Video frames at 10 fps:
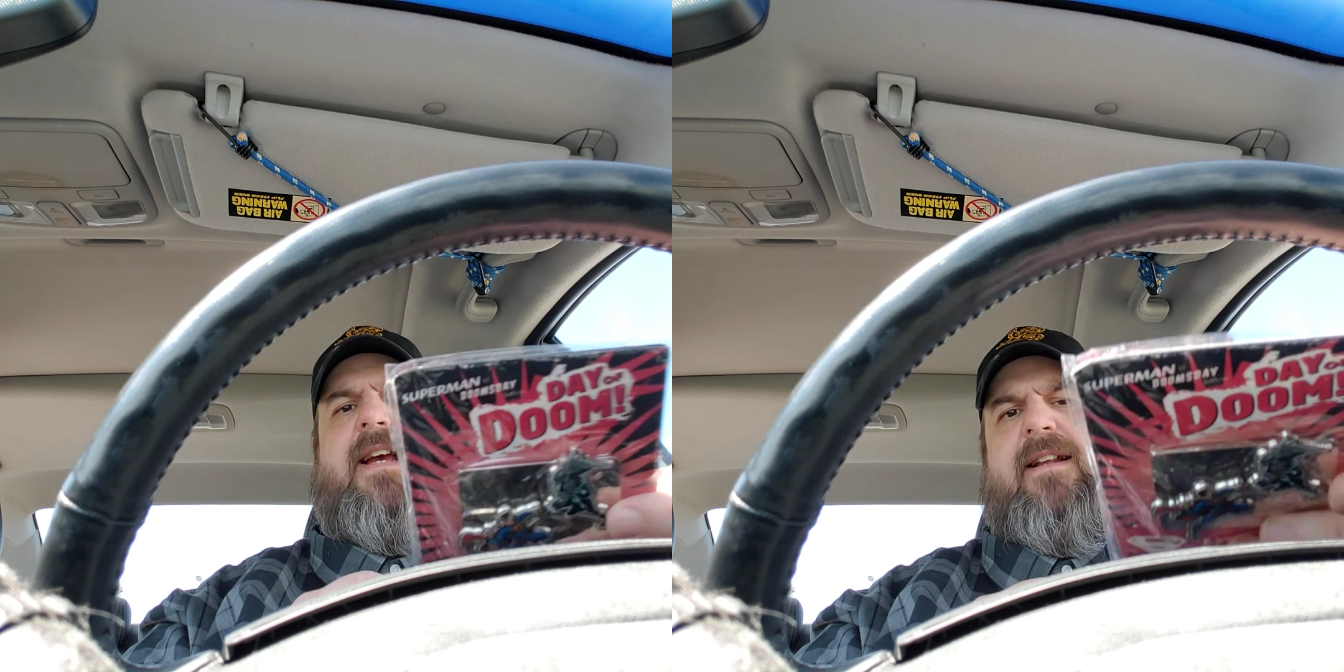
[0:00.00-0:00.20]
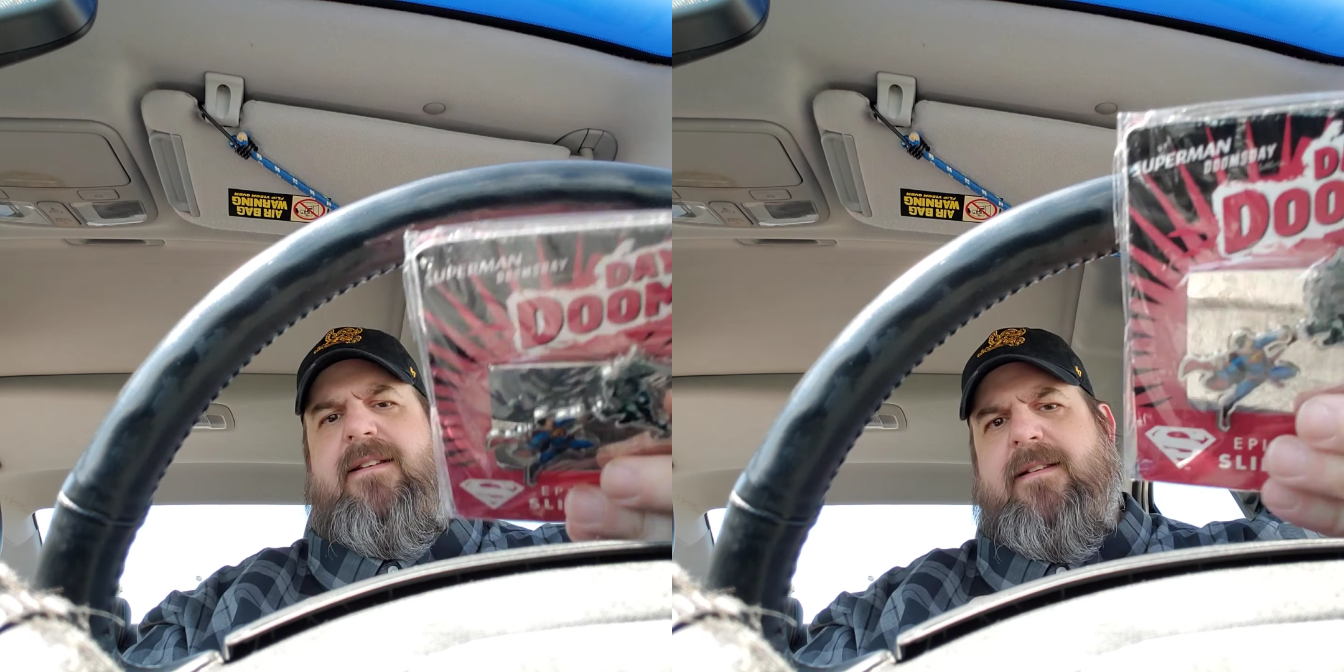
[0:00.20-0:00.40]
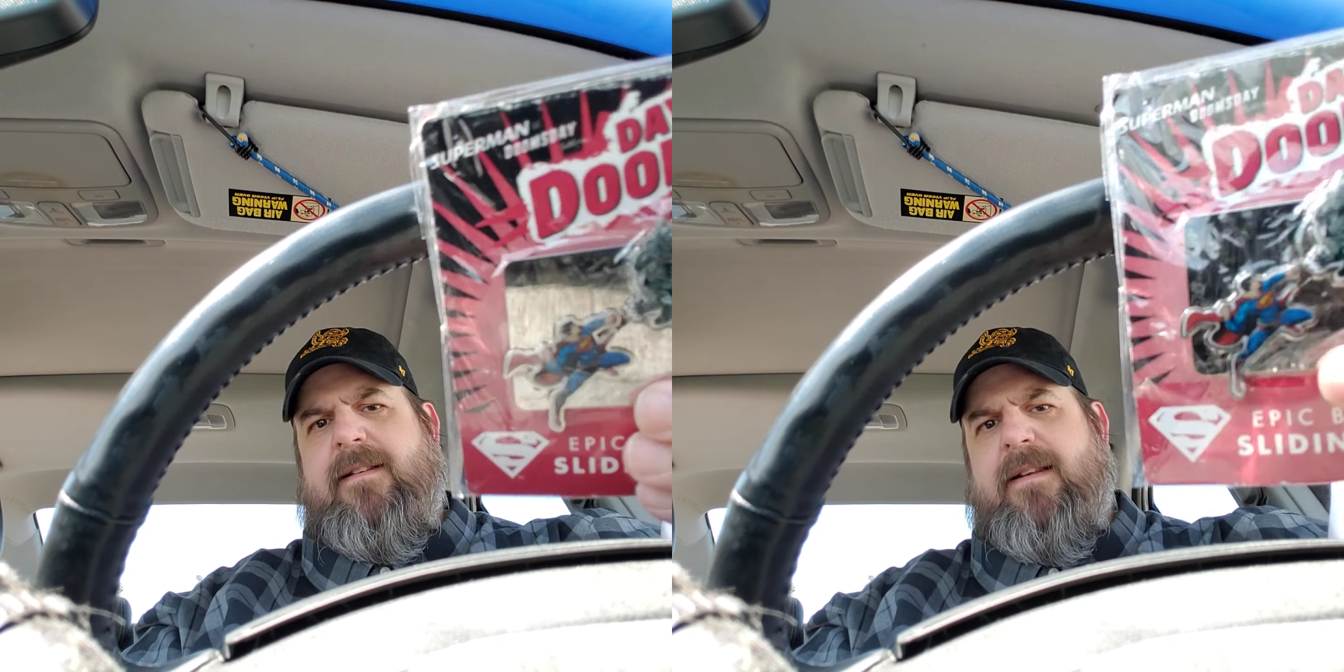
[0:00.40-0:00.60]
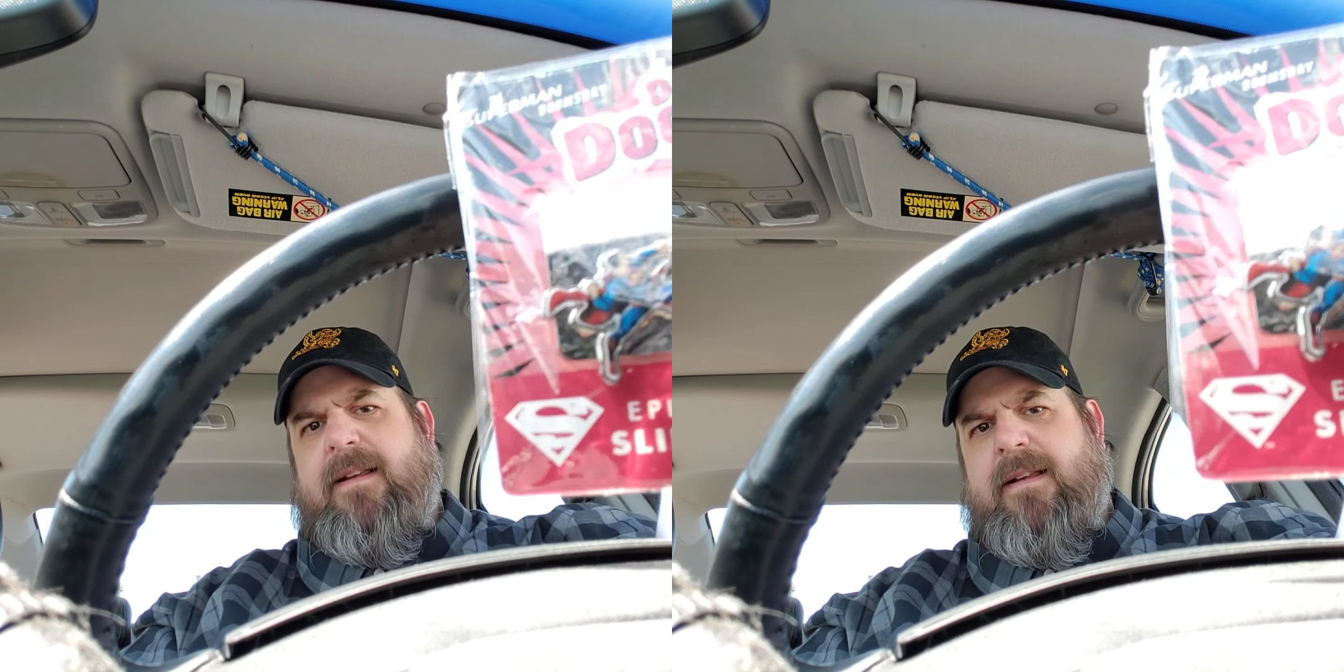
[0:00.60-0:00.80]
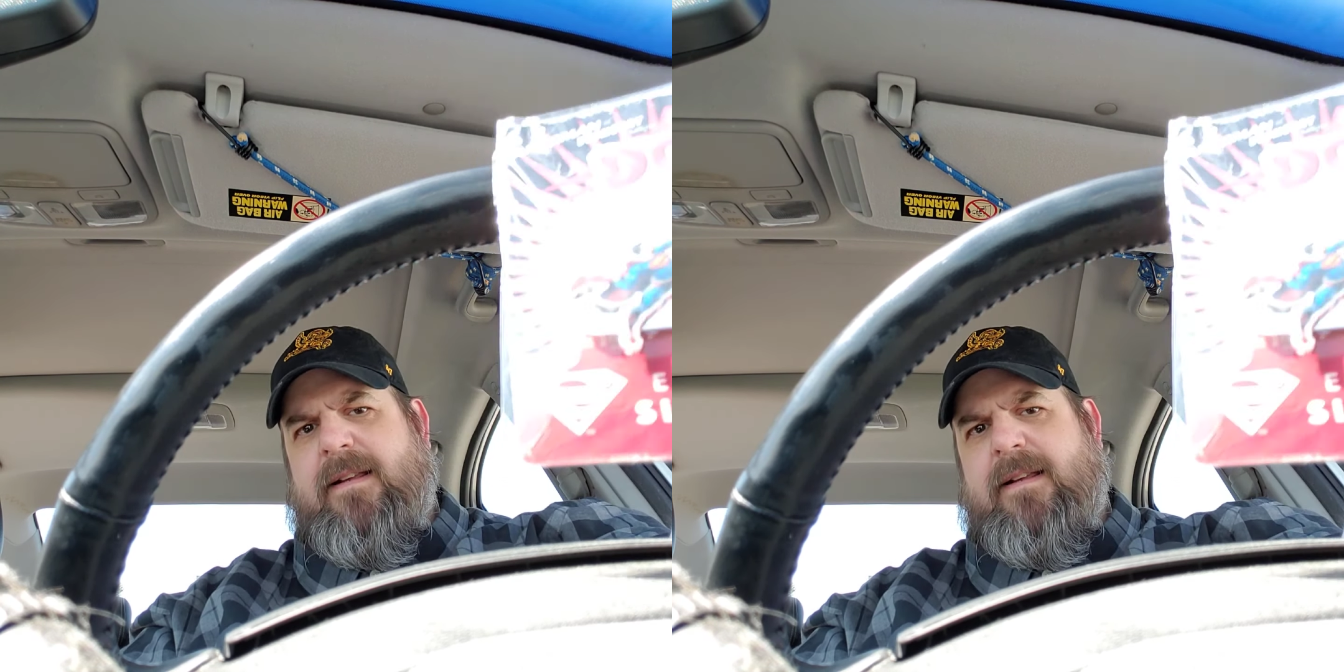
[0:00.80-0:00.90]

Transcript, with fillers: has